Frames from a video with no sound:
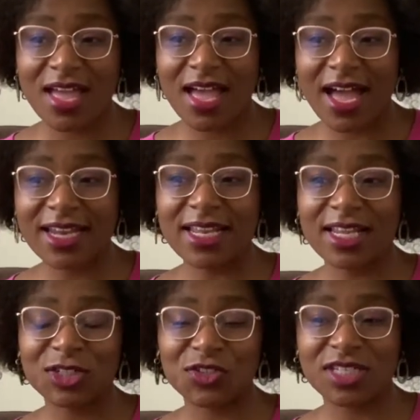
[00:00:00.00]
and he
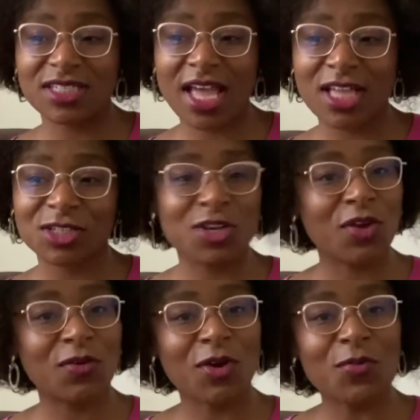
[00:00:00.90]
literally said, you know,
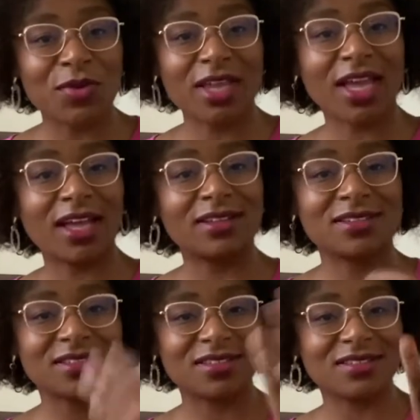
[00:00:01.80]
open your
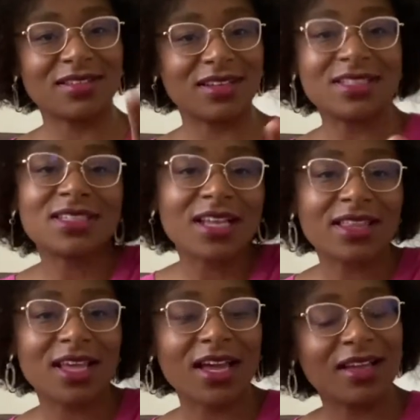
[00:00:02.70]
hands. And he said, like
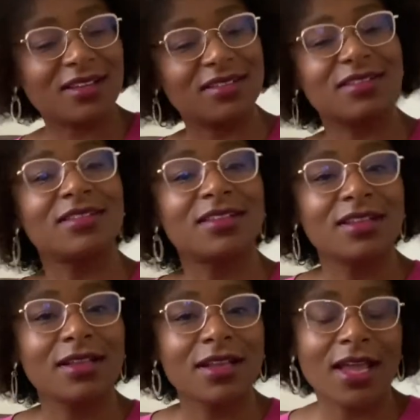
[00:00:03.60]
that.
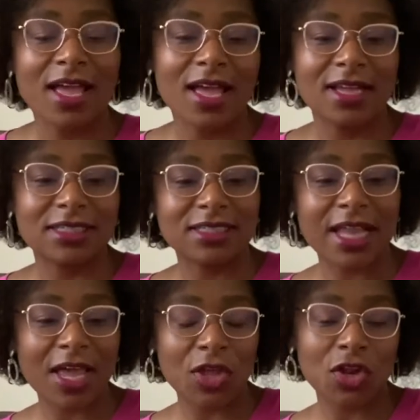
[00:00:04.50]
So it's
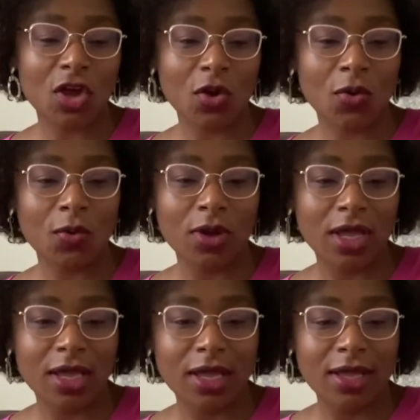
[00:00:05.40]
like, you know,
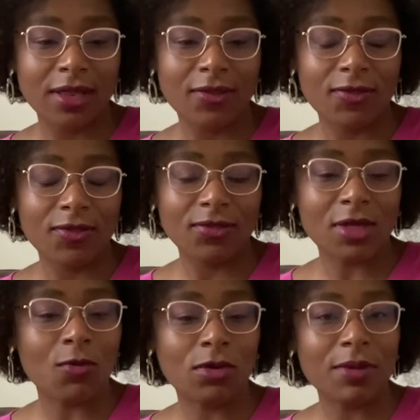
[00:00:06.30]
there
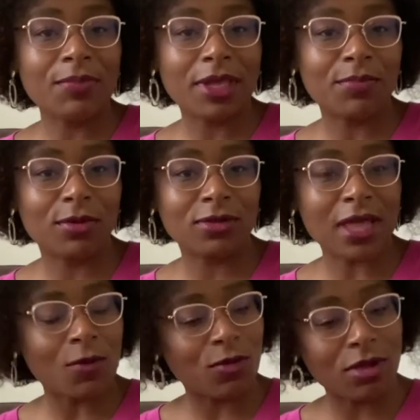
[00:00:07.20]
will be people
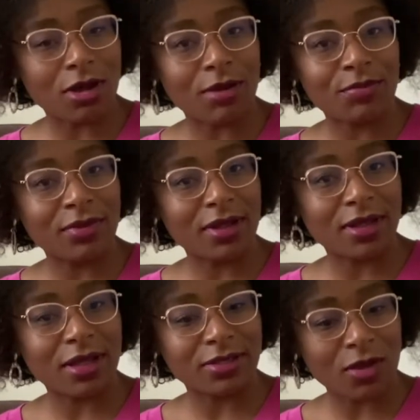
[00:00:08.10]
that will come
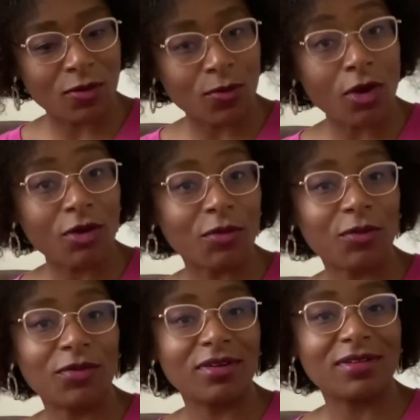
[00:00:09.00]
and they will go.
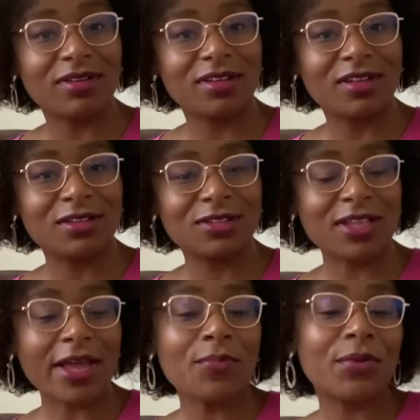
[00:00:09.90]
Just
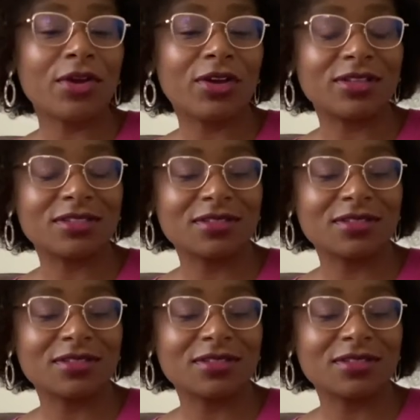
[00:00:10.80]
like a bird.